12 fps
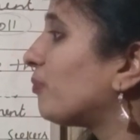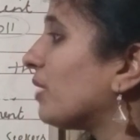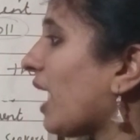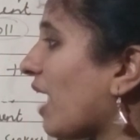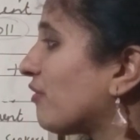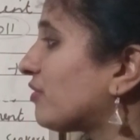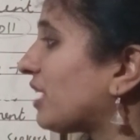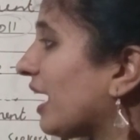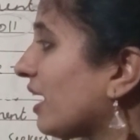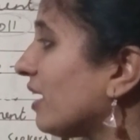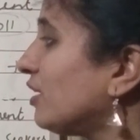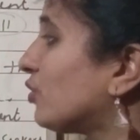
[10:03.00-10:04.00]
have
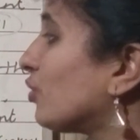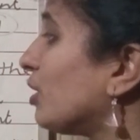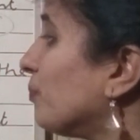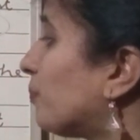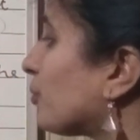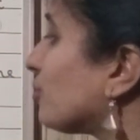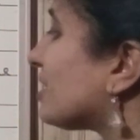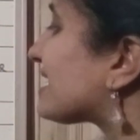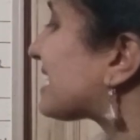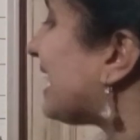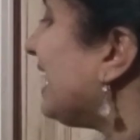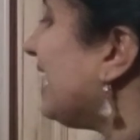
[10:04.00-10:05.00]
taken to improve the
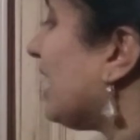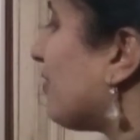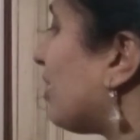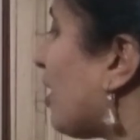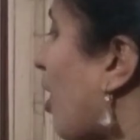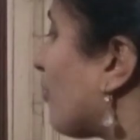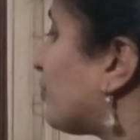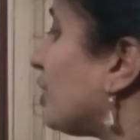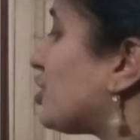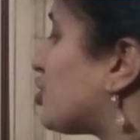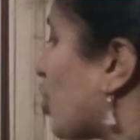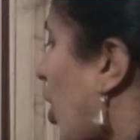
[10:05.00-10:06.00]
skill level of the
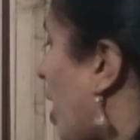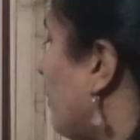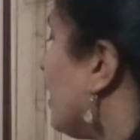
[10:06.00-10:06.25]
job